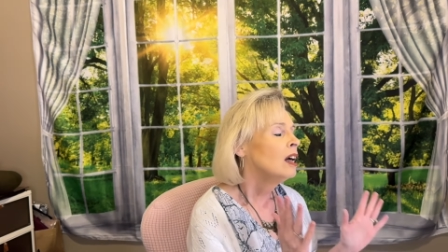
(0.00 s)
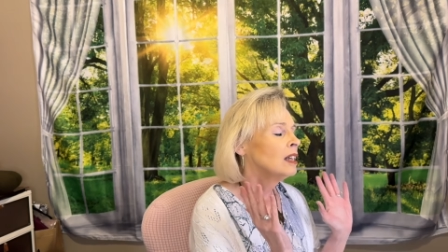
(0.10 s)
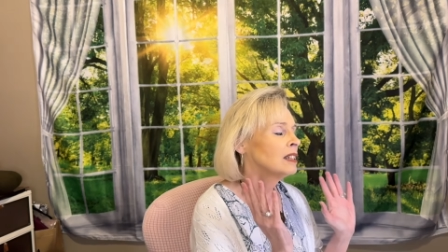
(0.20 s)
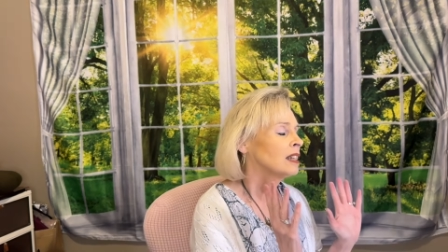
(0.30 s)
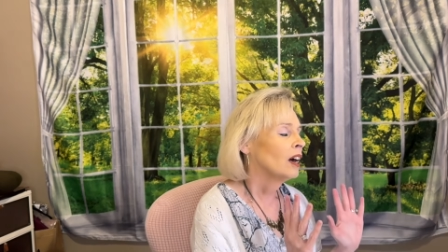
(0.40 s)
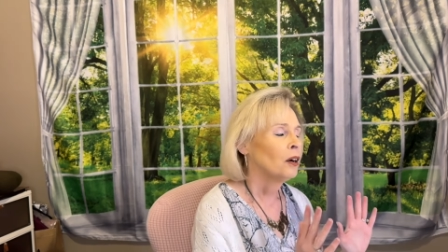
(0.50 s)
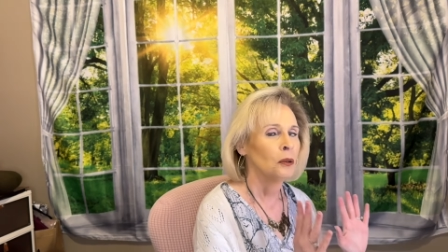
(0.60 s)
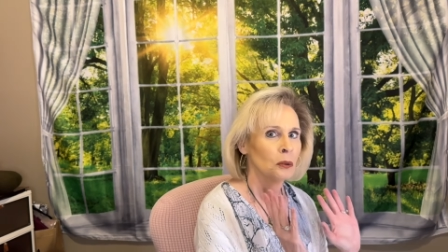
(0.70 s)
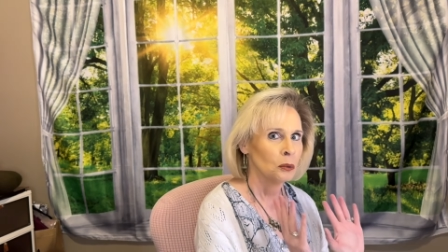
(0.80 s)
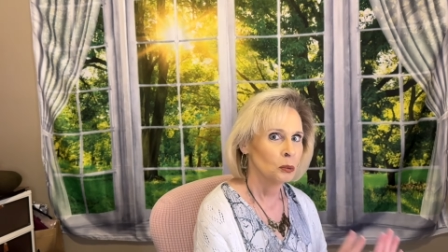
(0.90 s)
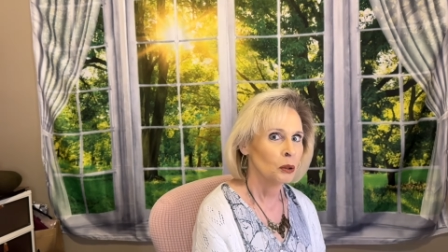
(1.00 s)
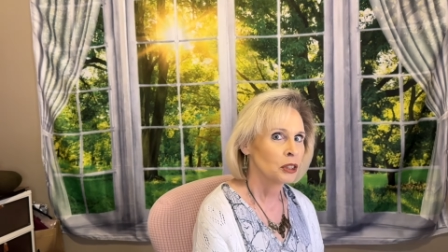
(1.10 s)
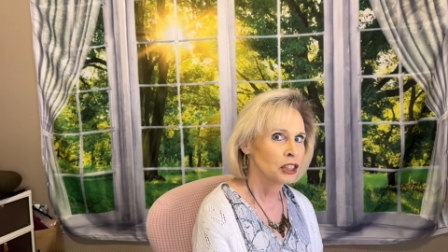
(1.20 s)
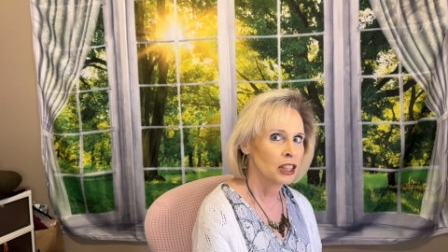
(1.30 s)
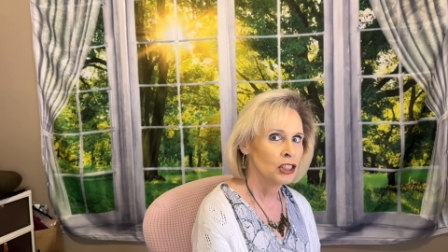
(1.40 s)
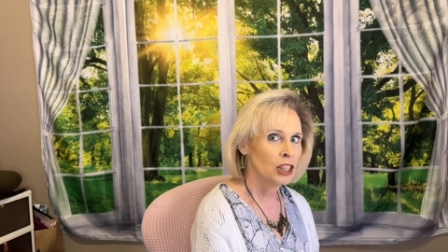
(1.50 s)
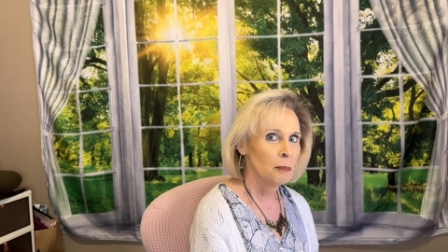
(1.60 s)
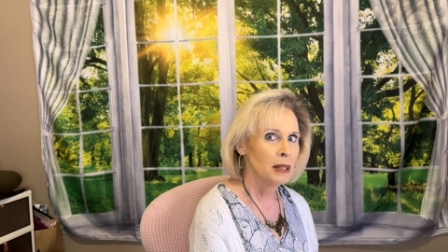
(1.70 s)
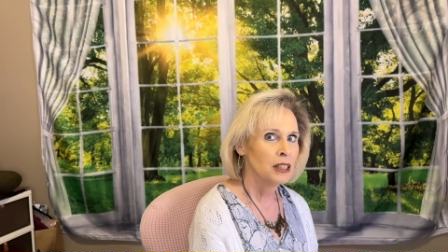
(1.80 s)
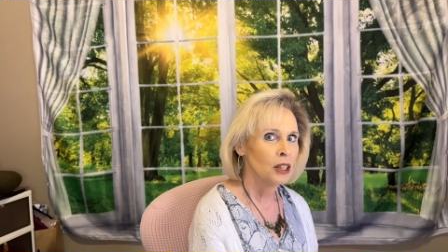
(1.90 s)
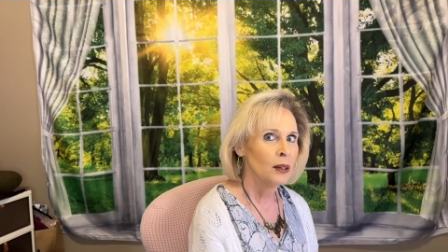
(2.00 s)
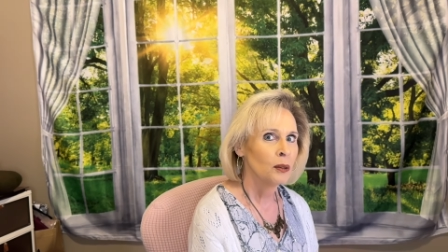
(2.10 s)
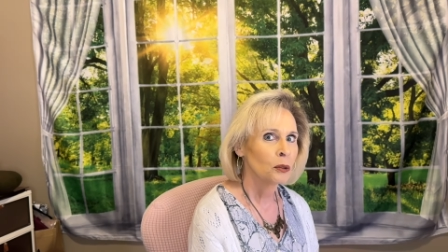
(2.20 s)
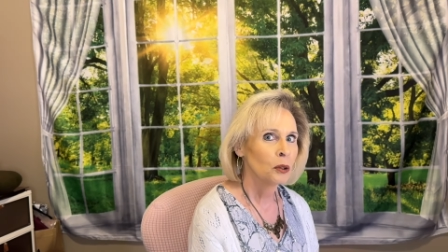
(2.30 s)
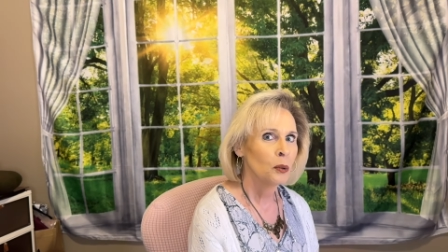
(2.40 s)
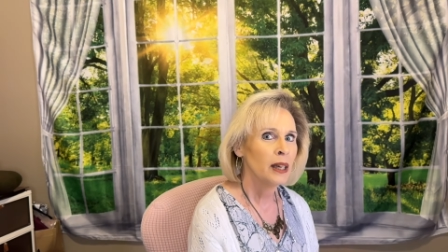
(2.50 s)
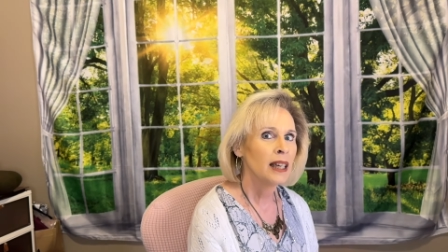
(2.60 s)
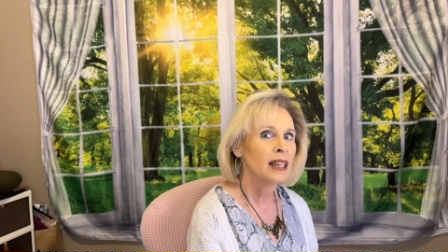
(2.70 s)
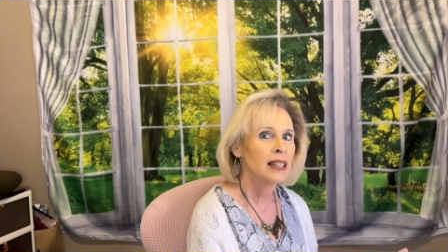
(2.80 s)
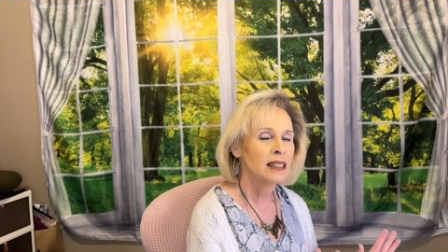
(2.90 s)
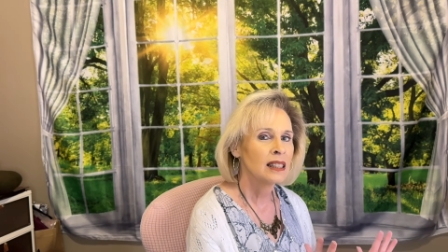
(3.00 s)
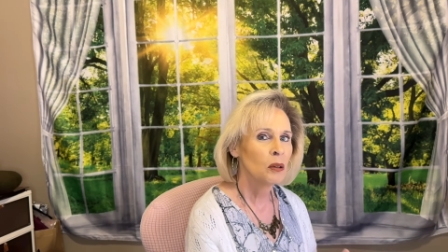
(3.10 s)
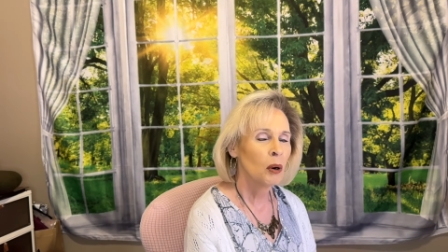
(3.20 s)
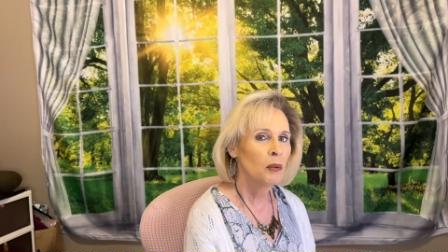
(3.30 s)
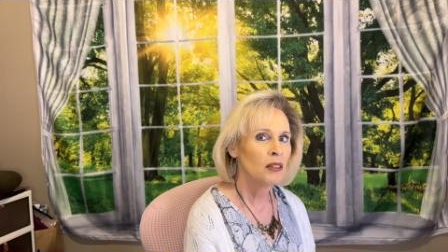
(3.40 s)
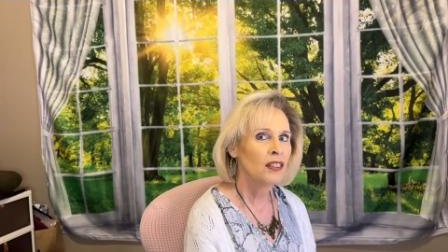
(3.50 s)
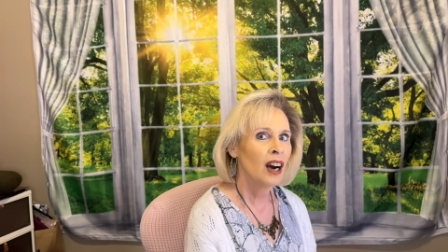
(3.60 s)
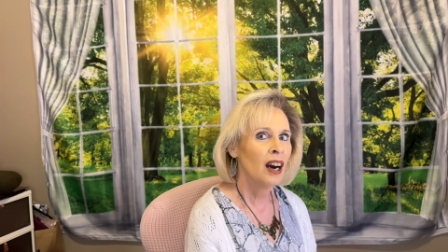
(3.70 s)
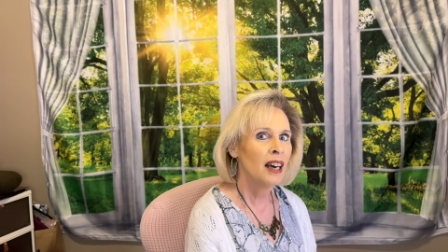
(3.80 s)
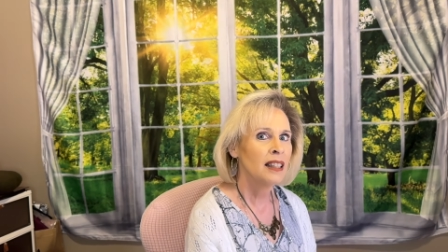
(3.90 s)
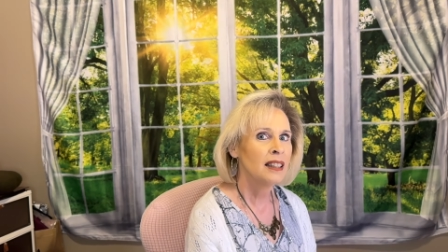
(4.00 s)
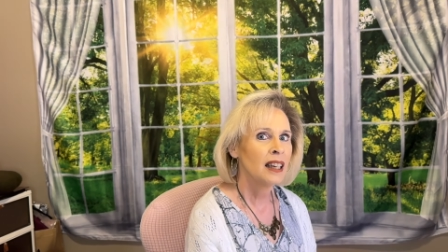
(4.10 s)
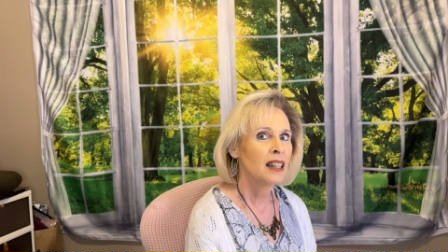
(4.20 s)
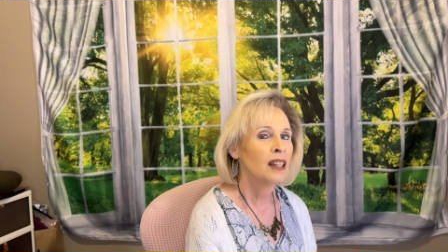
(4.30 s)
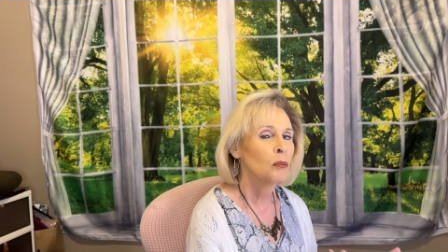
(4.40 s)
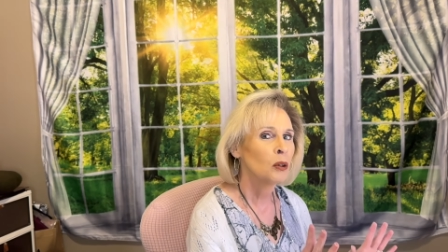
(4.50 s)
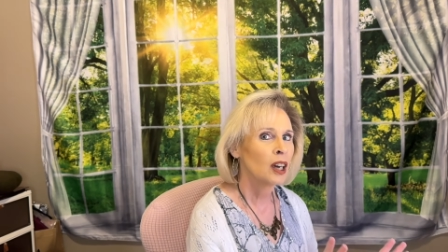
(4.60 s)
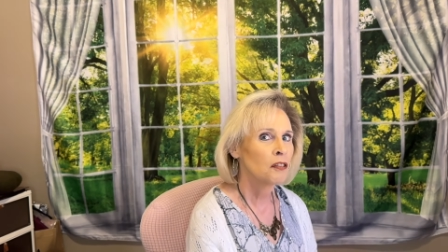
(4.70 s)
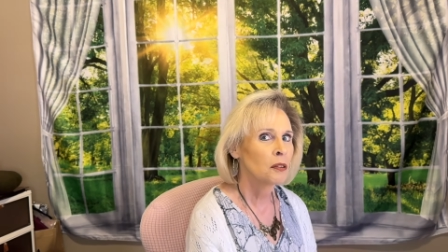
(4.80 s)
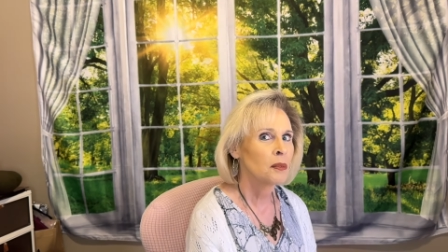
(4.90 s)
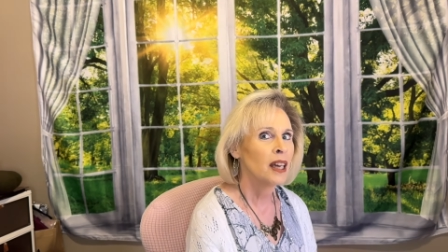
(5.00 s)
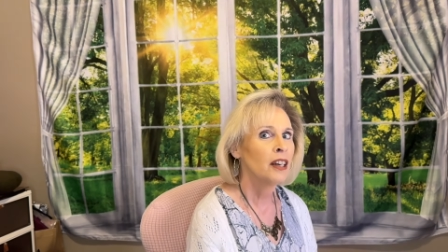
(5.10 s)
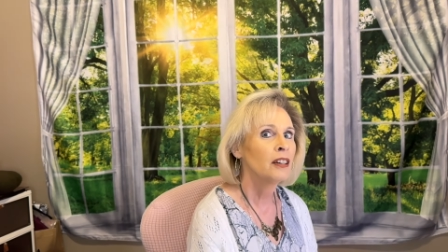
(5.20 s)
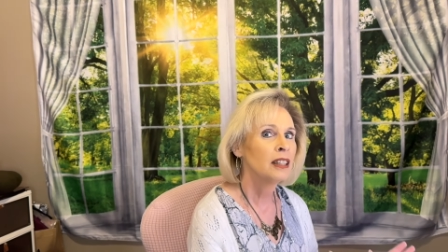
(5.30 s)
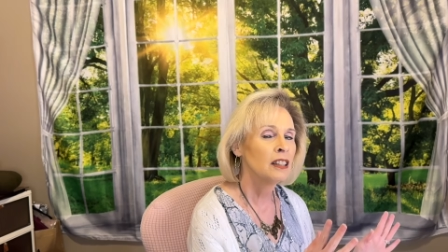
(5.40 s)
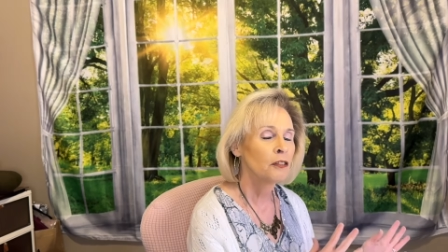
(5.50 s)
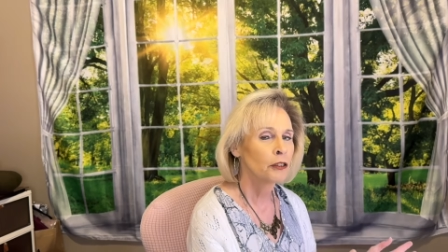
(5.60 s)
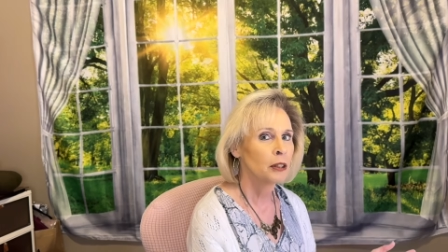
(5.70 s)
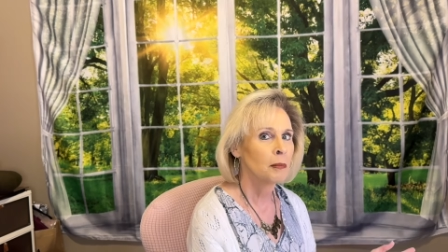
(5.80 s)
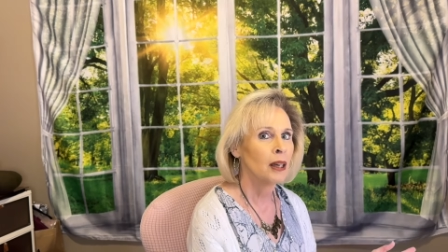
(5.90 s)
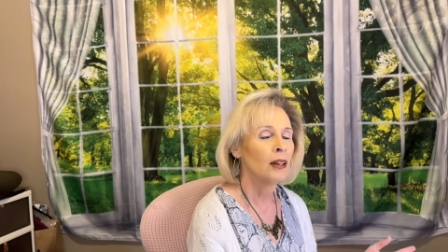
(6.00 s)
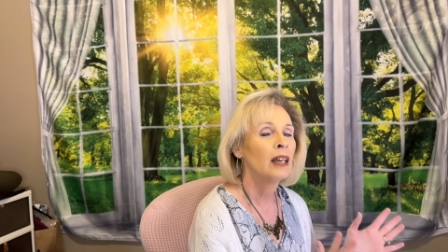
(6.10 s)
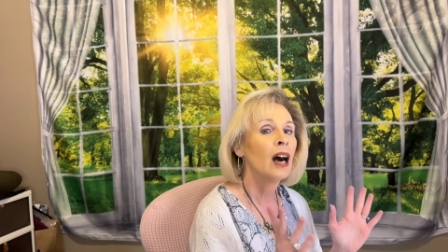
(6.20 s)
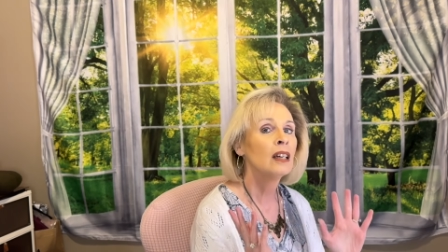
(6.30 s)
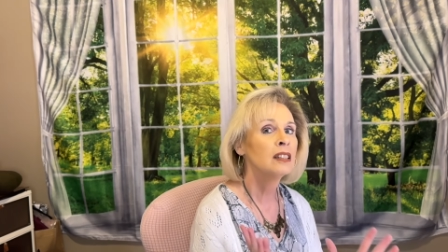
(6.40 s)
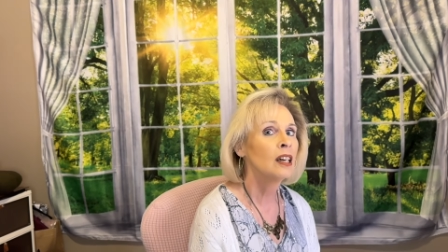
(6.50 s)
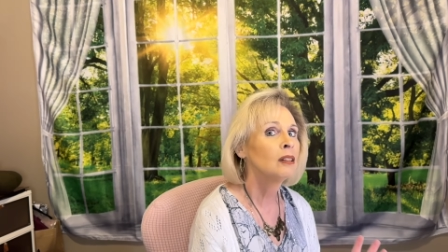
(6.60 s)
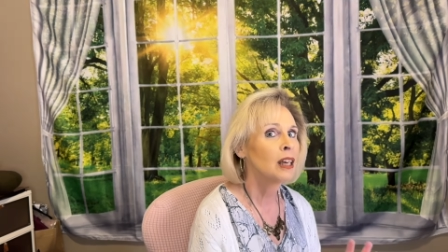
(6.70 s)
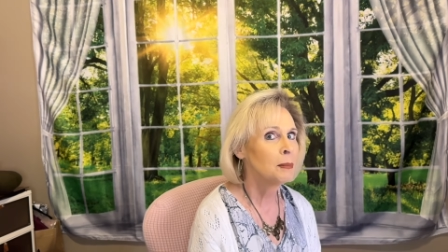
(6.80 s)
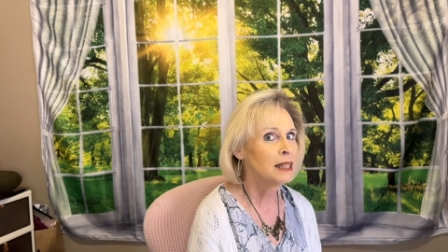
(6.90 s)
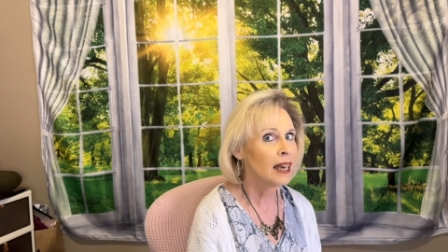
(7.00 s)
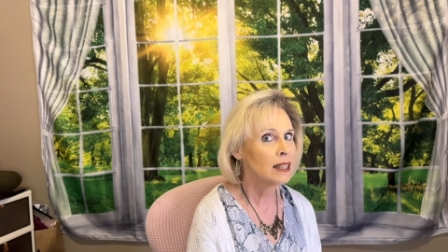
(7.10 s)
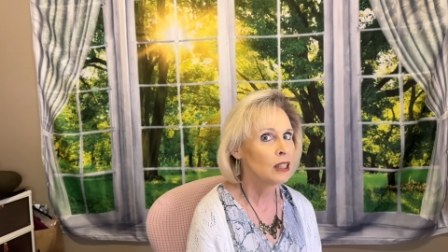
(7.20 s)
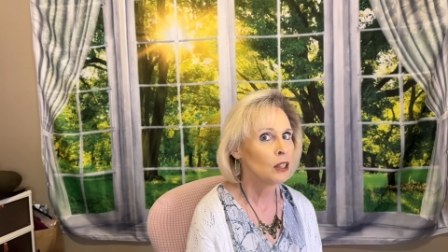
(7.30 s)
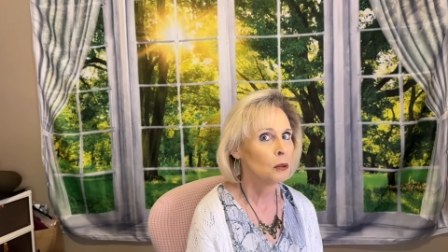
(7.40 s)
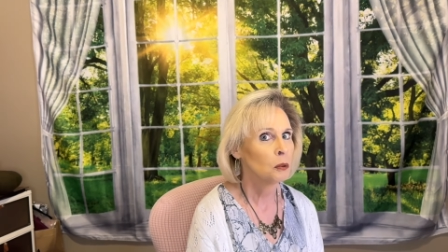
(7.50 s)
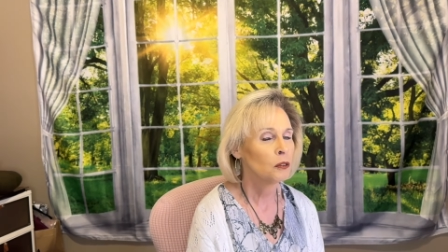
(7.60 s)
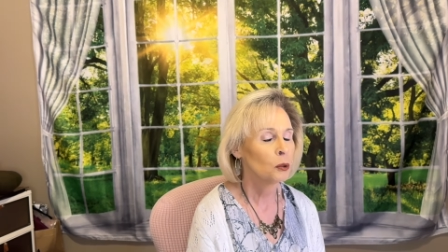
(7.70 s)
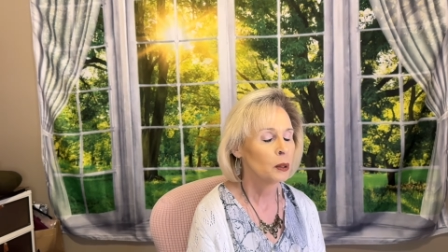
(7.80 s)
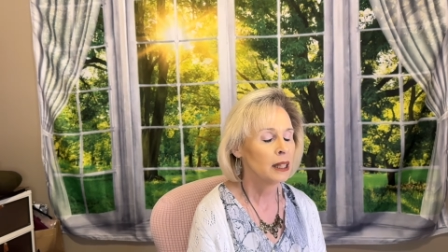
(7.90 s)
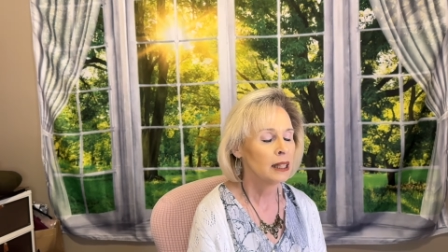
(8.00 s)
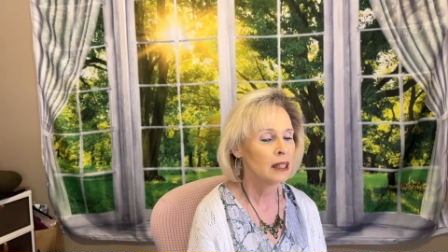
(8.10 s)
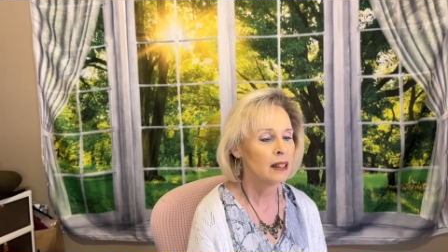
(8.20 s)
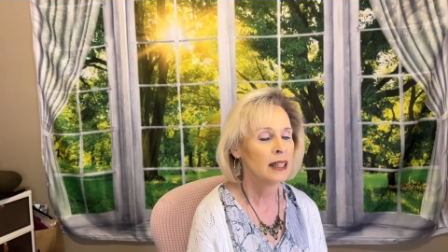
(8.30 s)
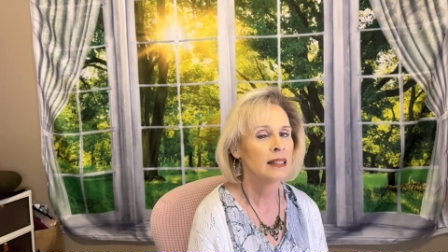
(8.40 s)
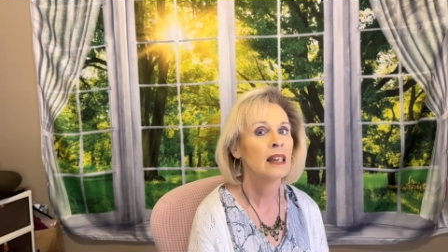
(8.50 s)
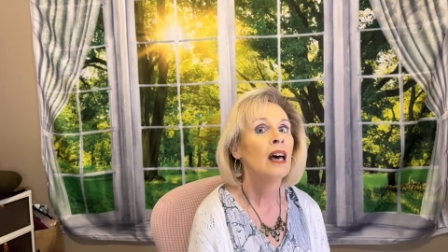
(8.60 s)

So we're just going to jump into it real quick and see what we've got. And then we'll go from there into friend mail. And also, let me say too, before we get into this,